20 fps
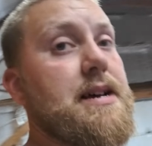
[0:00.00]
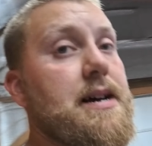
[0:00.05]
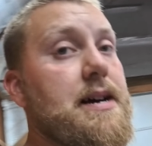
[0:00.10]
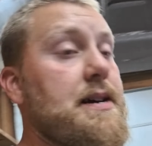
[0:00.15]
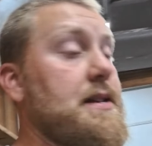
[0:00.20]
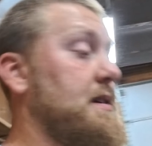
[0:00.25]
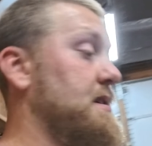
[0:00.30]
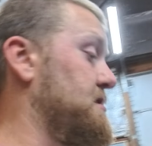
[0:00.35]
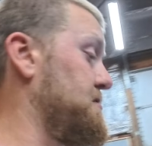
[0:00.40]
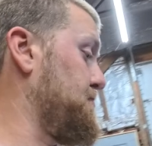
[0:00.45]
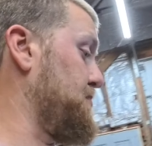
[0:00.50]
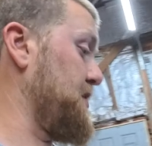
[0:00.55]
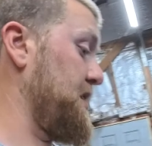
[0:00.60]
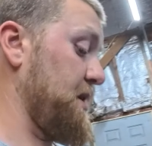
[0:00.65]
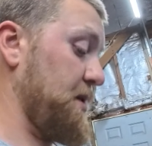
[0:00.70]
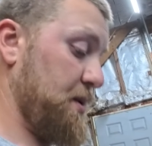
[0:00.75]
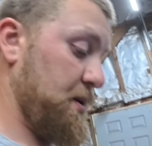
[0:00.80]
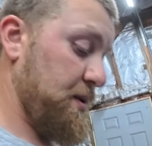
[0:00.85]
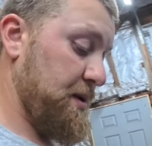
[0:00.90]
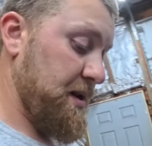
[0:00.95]
are
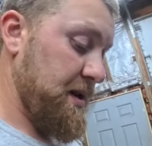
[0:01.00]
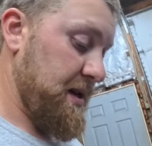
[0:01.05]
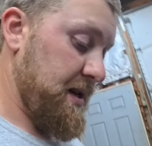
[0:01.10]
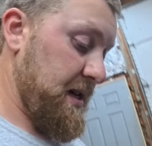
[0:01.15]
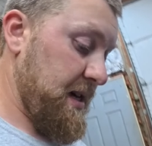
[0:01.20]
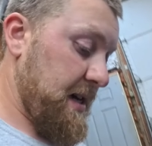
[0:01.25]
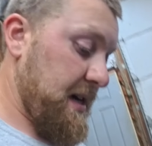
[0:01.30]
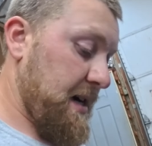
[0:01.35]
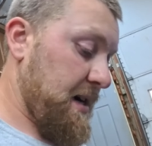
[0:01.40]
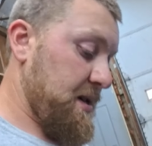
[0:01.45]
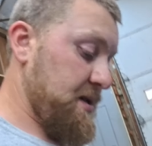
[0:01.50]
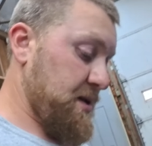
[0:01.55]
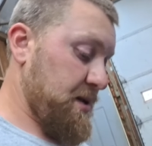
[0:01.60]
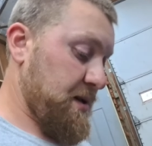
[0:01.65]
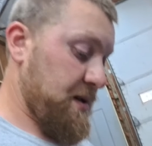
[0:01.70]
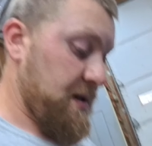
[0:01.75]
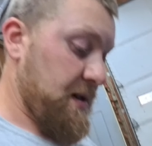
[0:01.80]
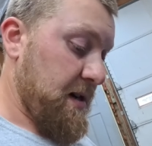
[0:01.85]
pretty old decals.